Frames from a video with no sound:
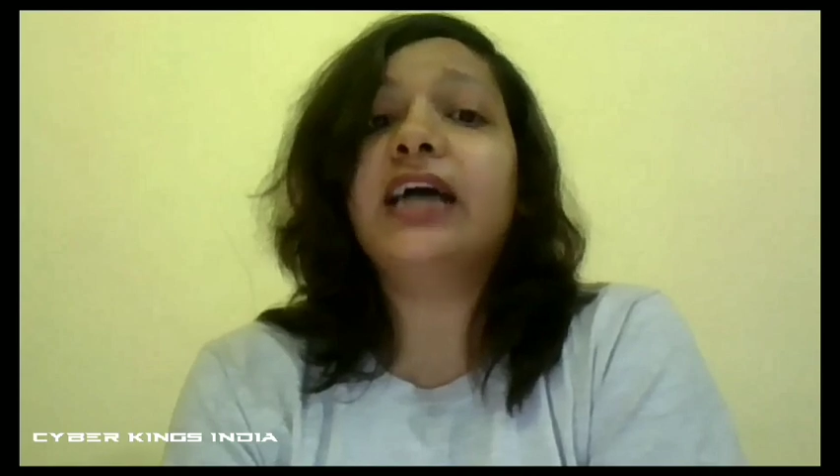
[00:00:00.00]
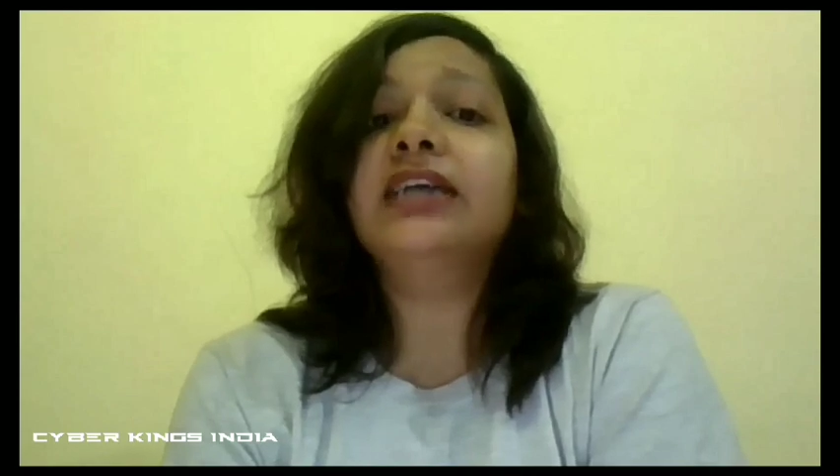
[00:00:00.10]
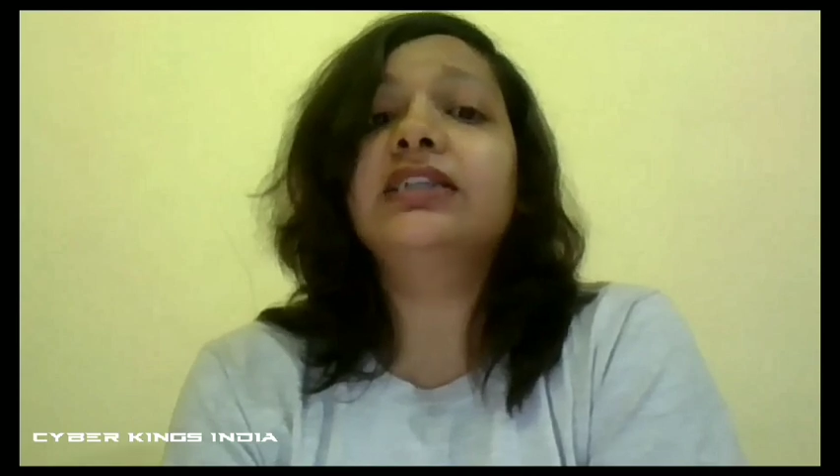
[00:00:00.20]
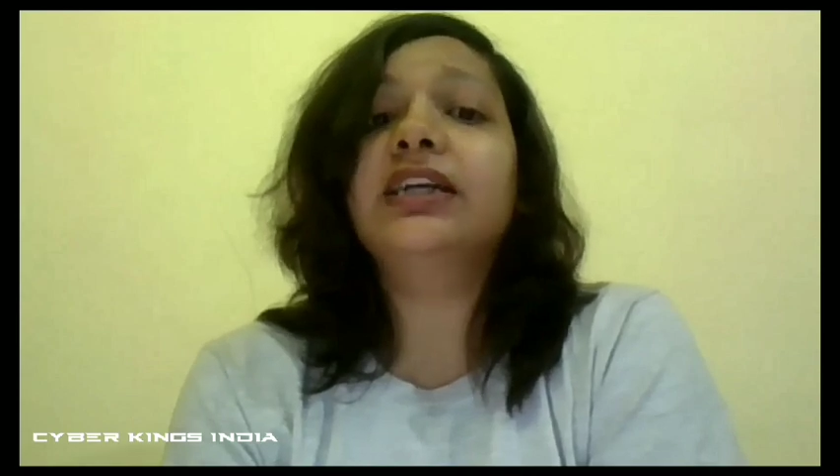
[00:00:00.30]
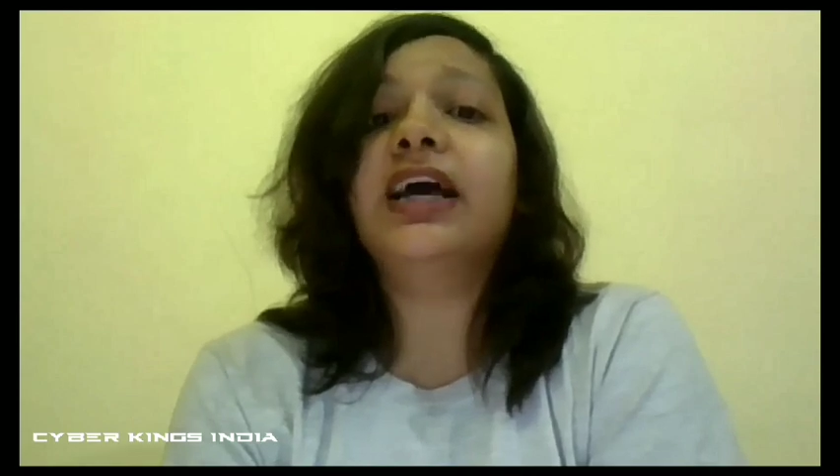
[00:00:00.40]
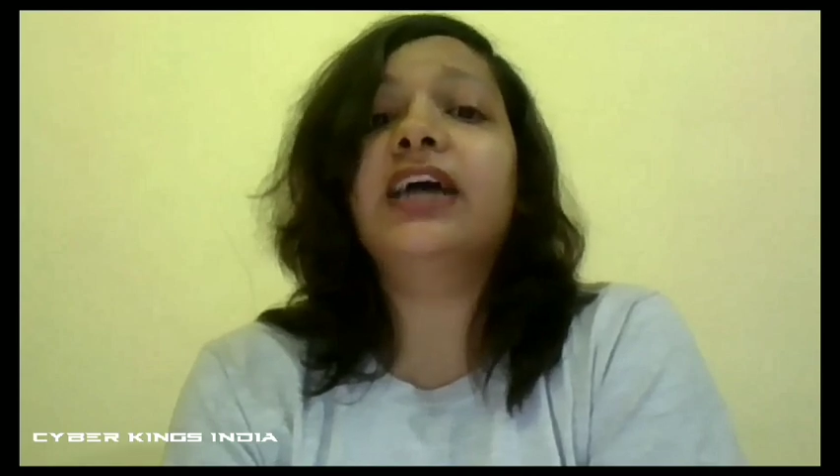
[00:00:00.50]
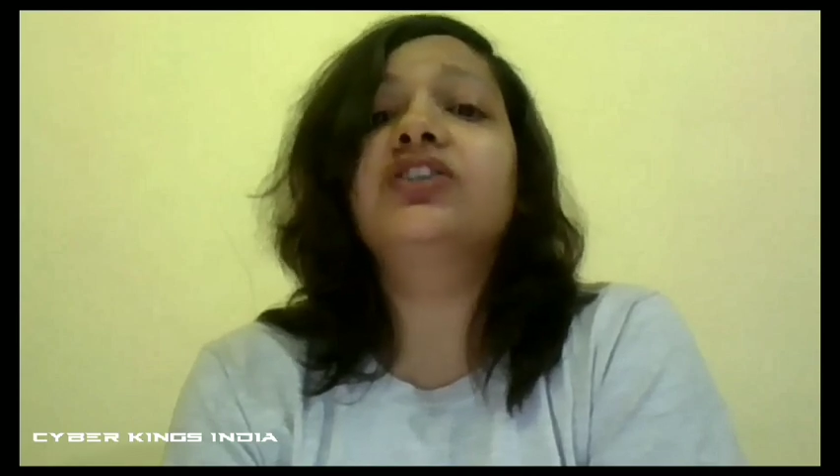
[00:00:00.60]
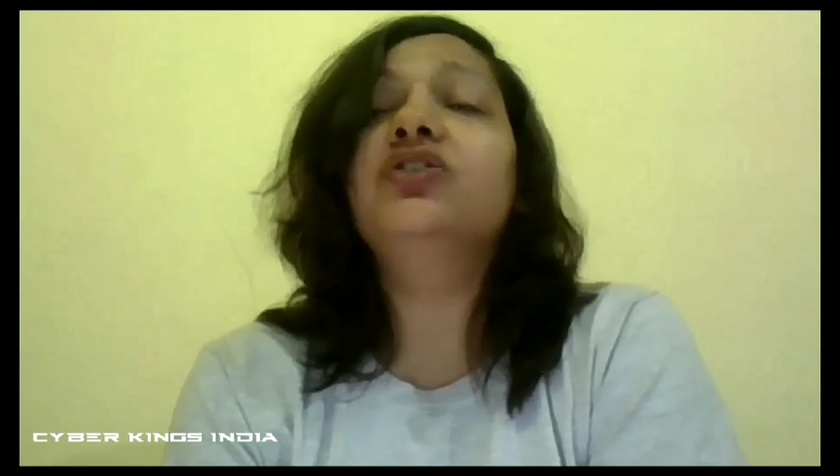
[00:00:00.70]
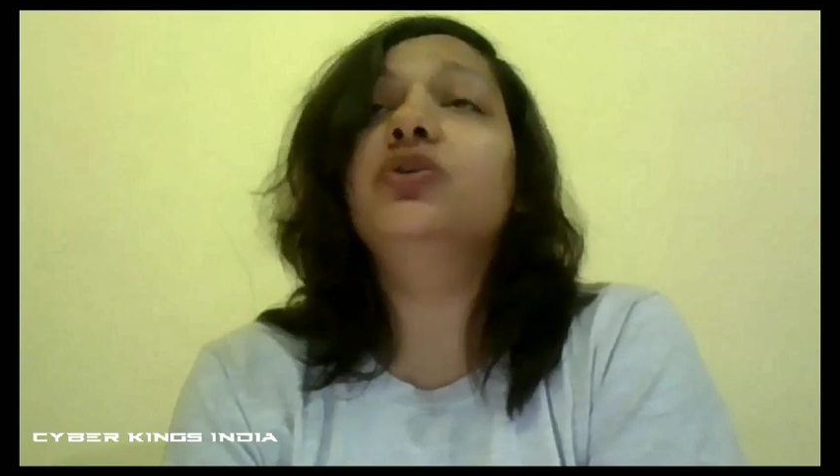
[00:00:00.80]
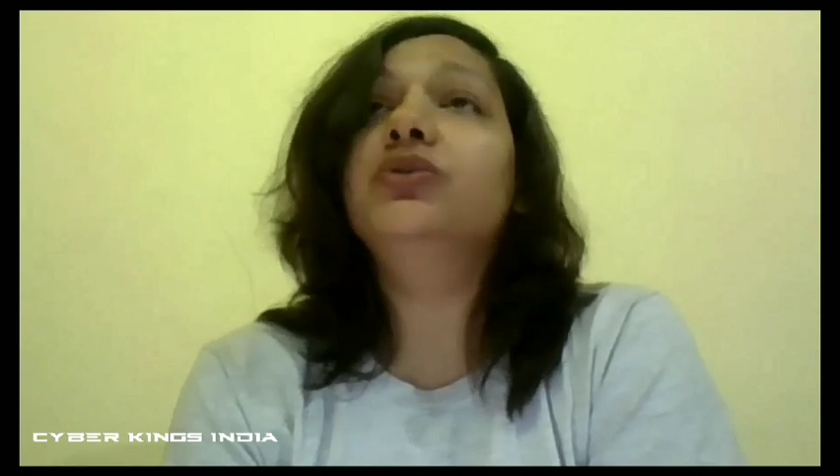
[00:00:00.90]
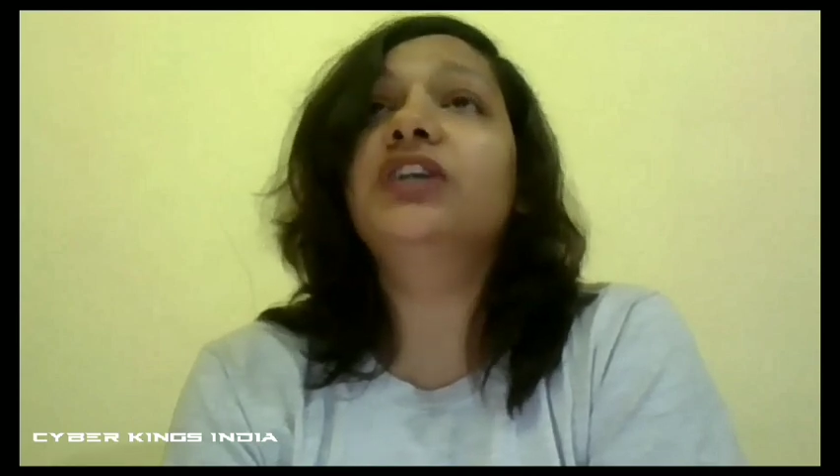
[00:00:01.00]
as it has no